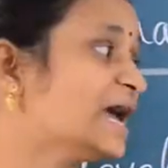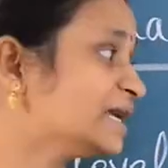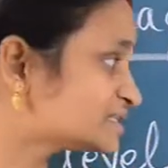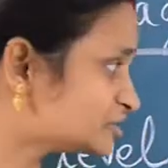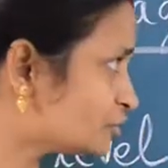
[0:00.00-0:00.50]

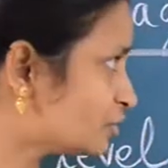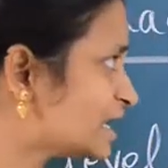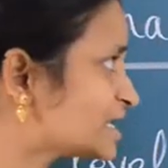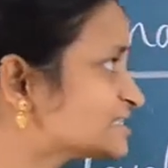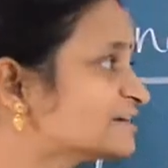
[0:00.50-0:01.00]
is known
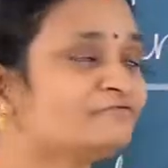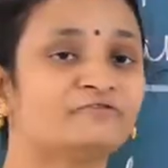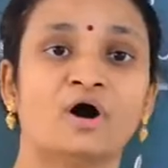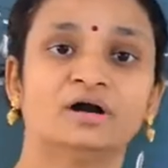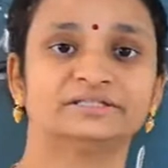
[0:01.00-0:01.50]
as a
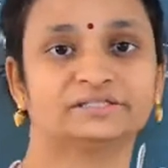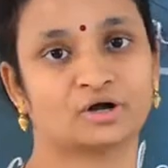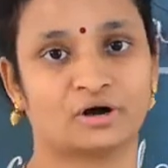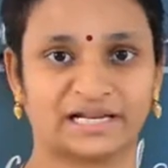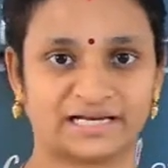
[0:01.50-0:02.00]
fault
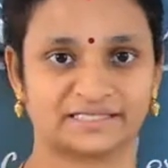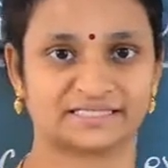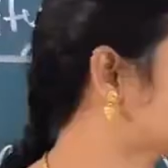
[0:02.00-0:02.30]
tolerance.